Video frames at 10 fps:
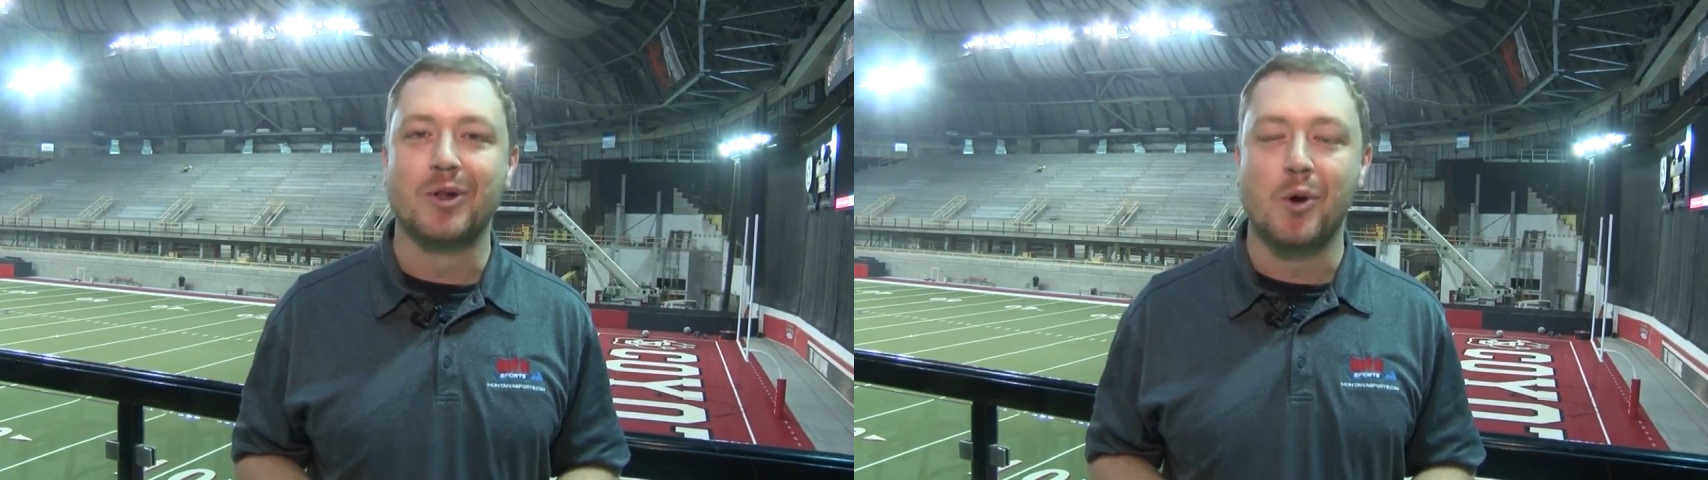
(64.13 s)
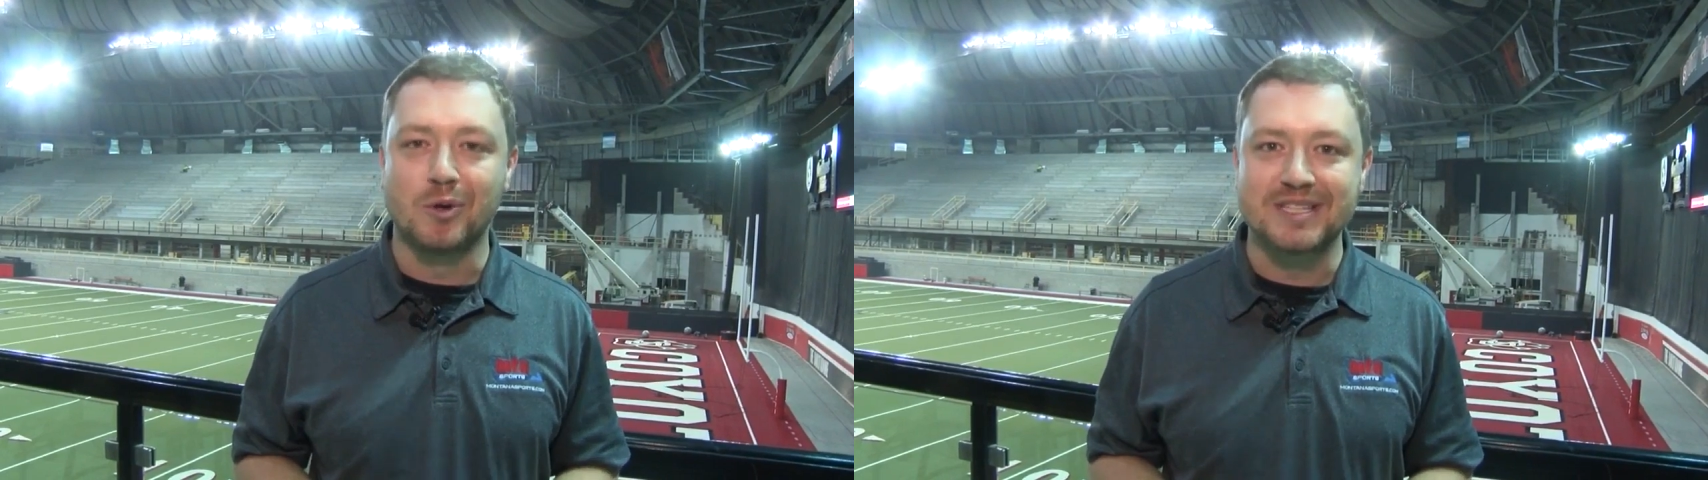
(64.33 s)

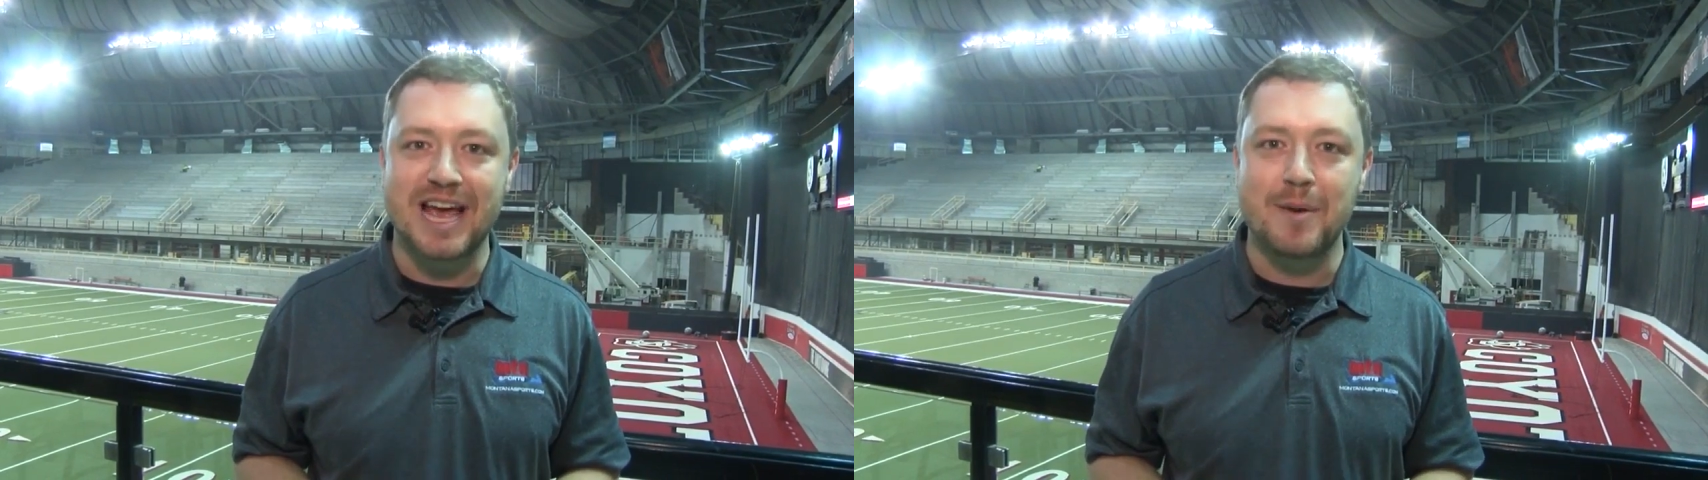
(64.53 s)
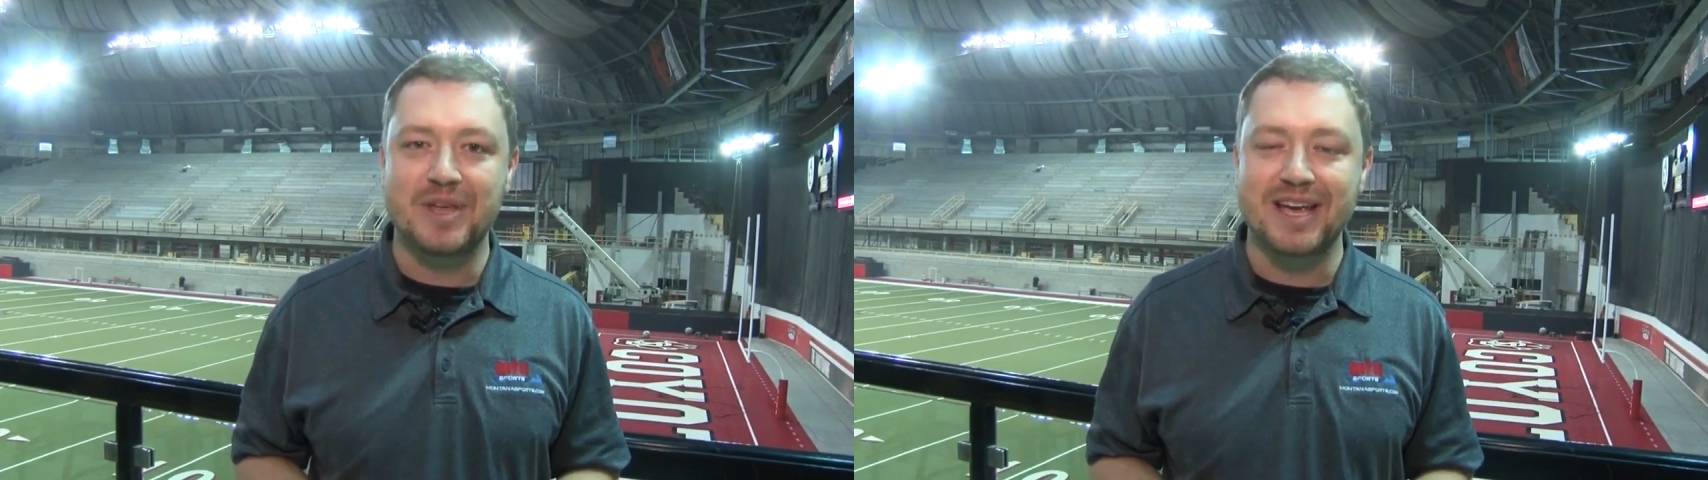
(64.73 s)
local
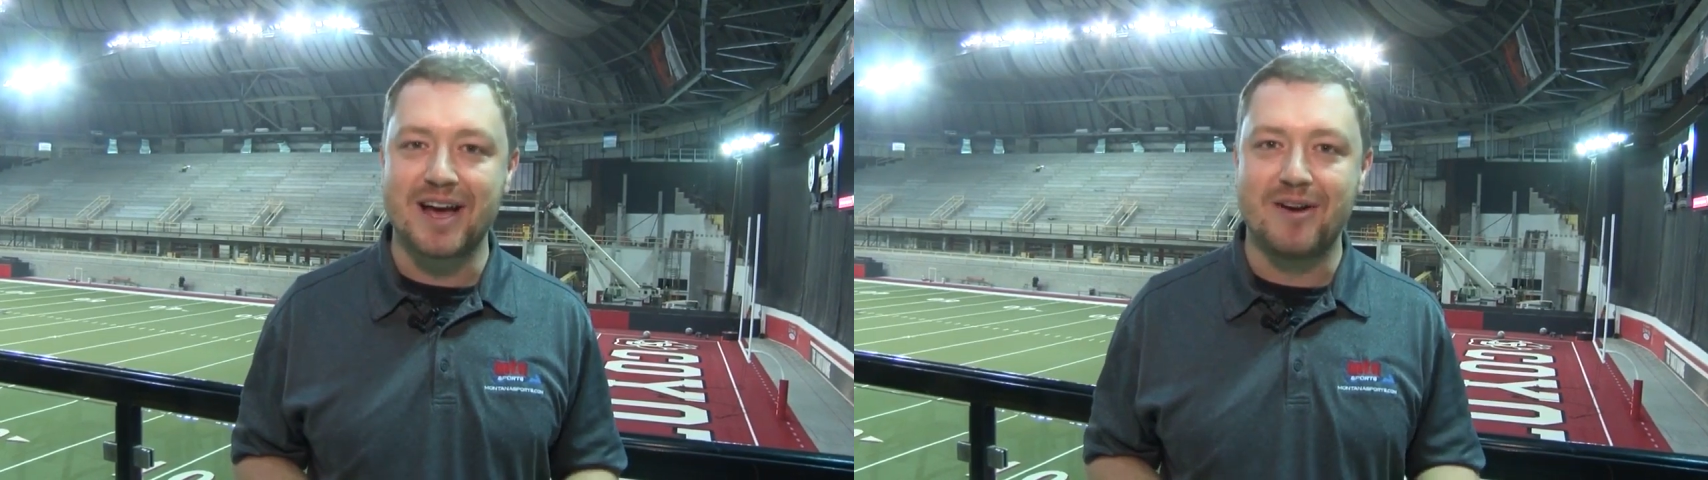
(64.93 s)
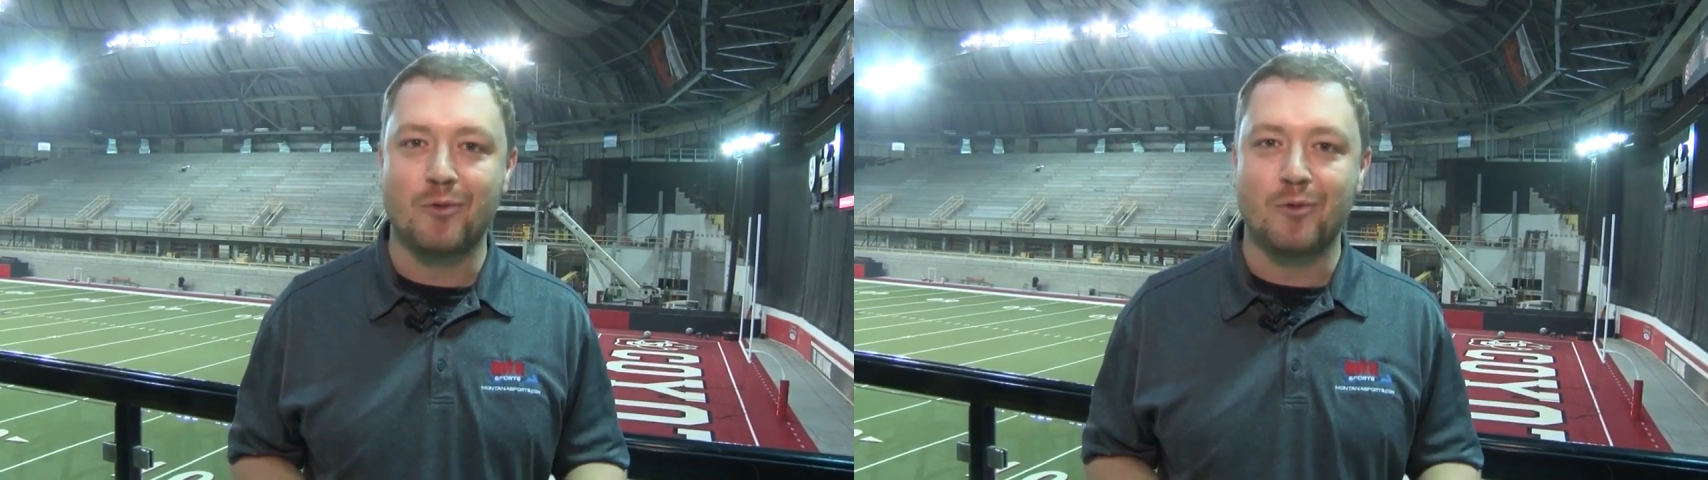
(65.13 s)
time kickoff,